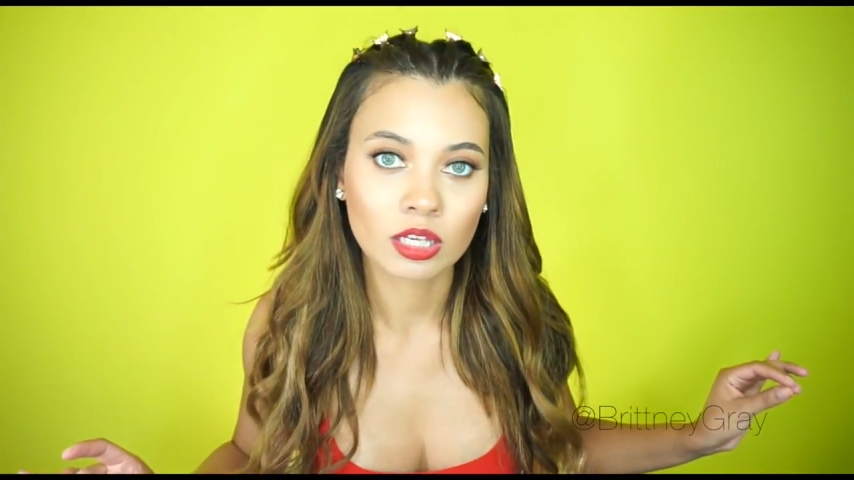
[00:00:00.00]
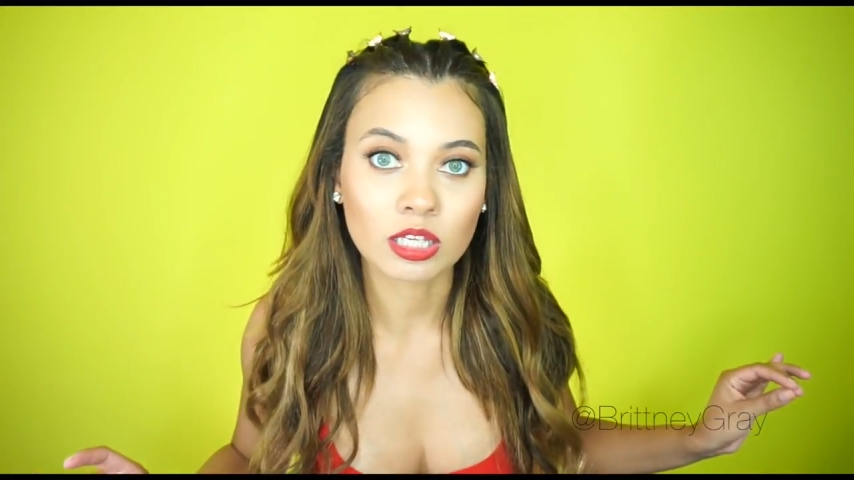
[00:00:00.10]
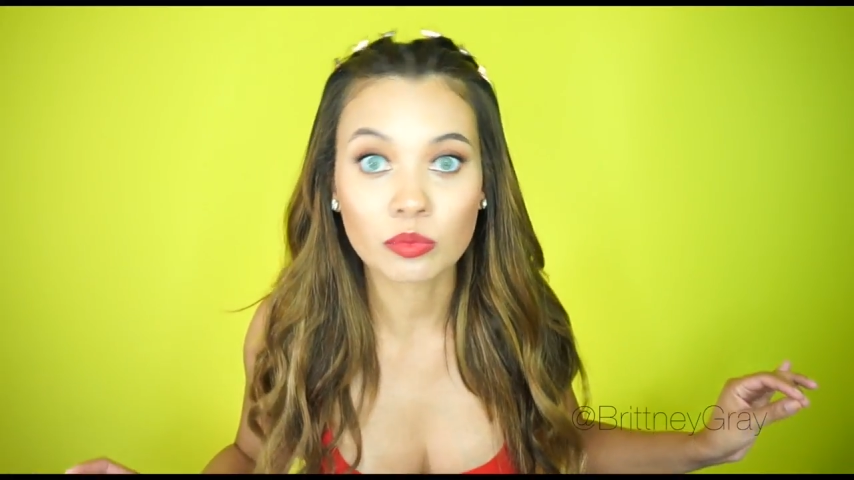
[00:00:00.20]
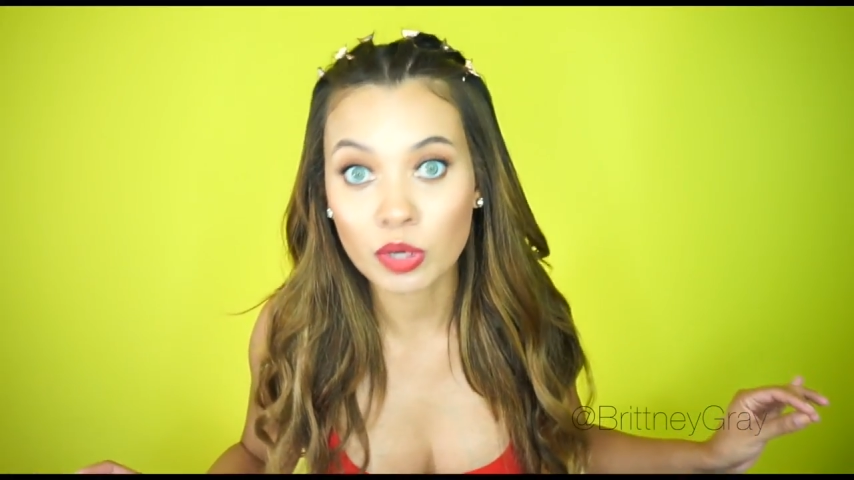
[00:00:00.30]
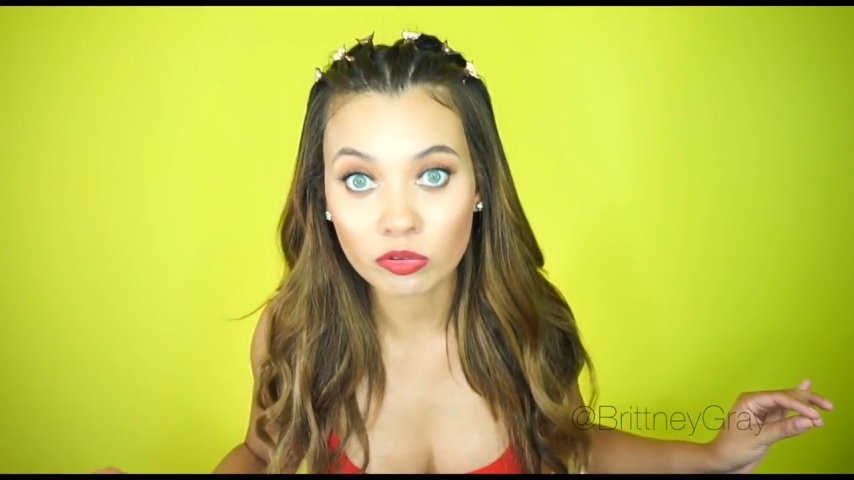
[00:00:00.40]

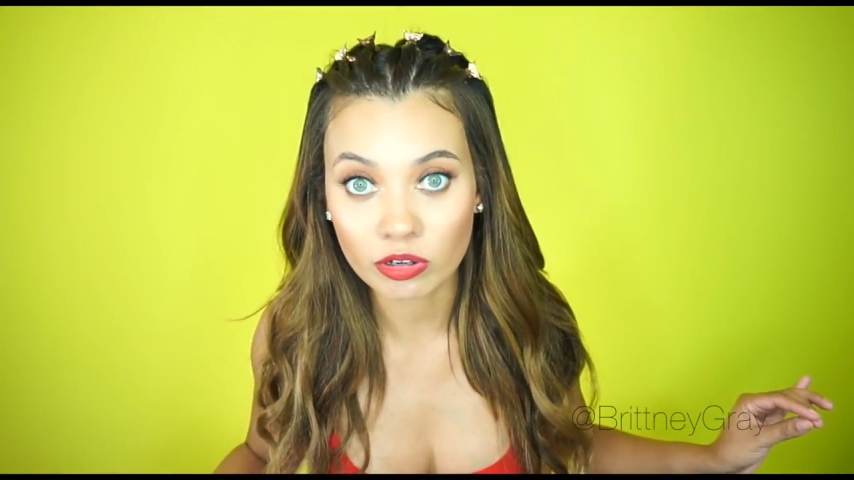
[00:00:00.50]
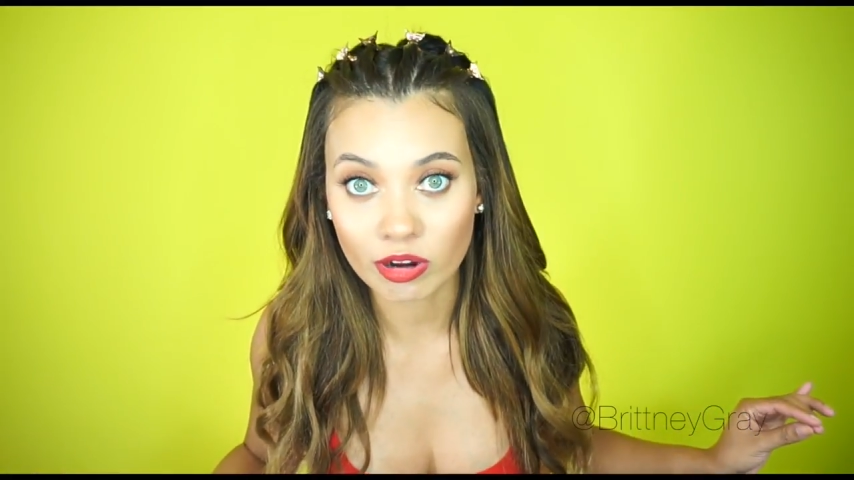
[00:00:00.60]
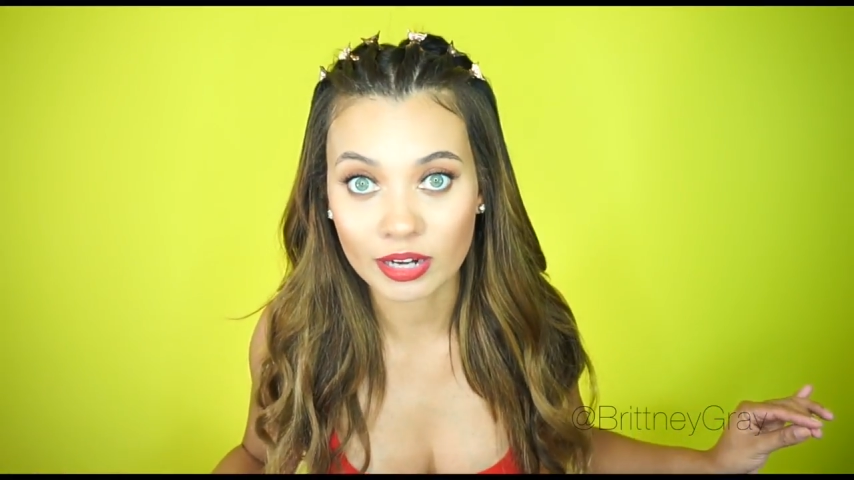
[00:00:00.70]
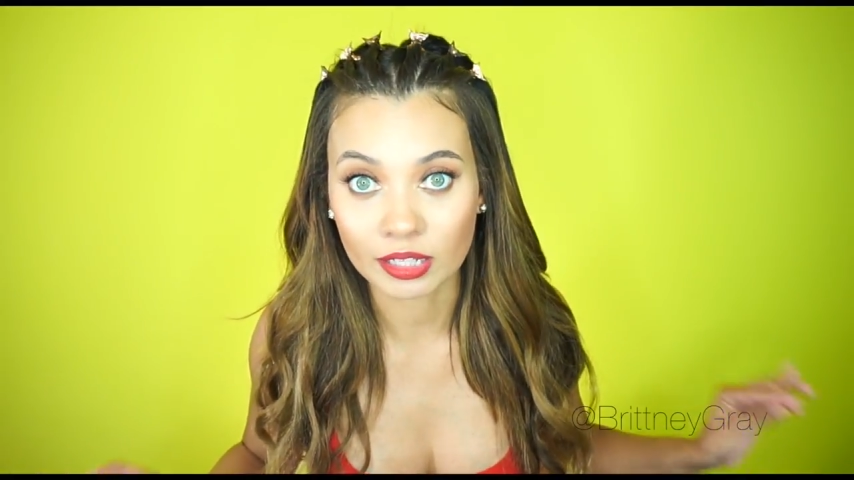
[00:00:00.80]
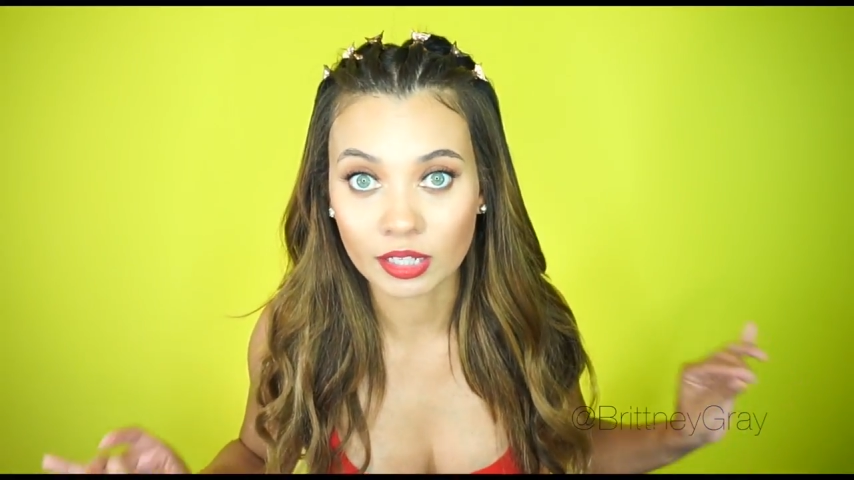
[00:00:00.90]
You won't
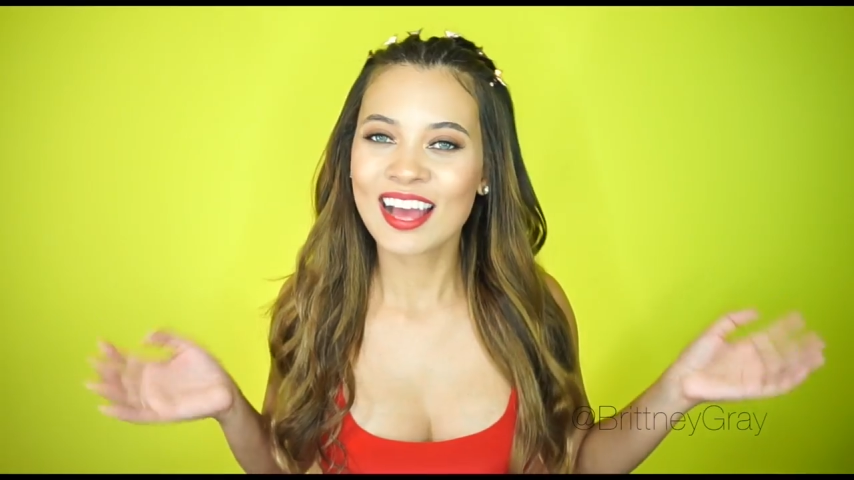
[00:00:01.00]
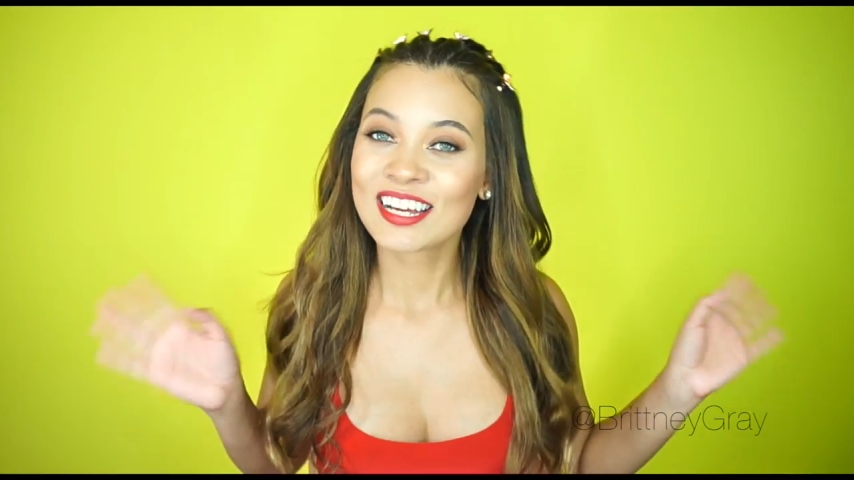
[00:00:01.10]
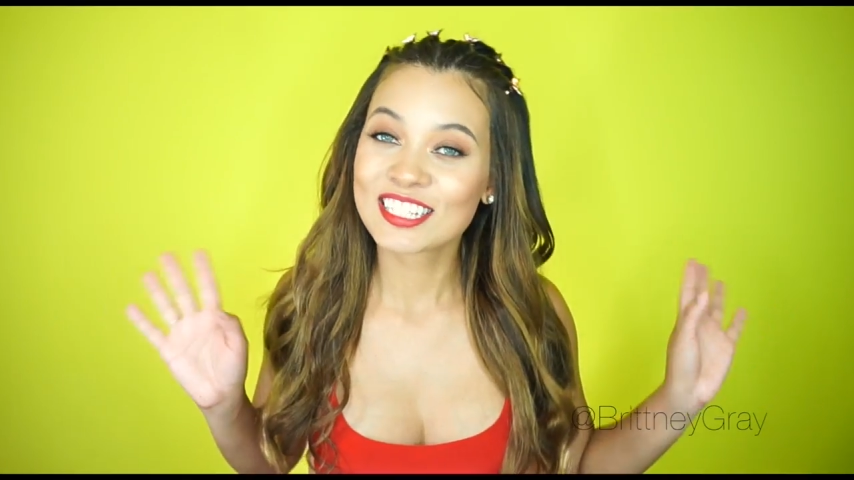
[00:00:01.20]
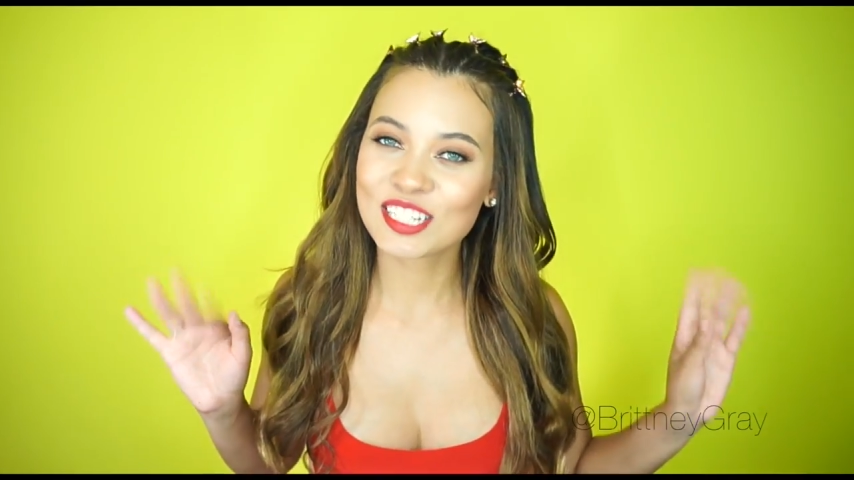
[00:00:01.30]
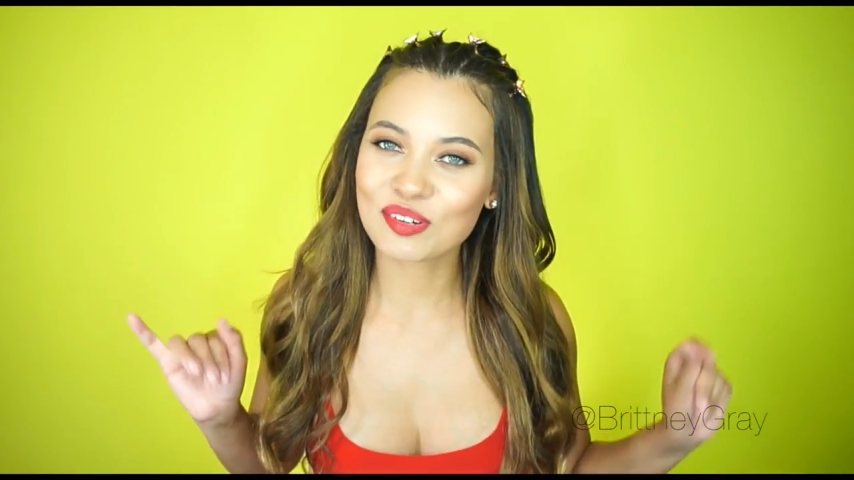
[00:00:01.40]
regret it.
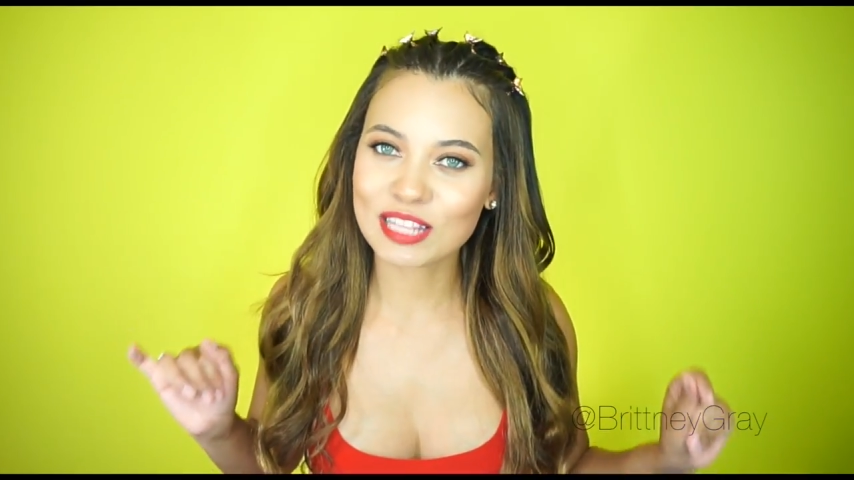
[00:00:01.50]
So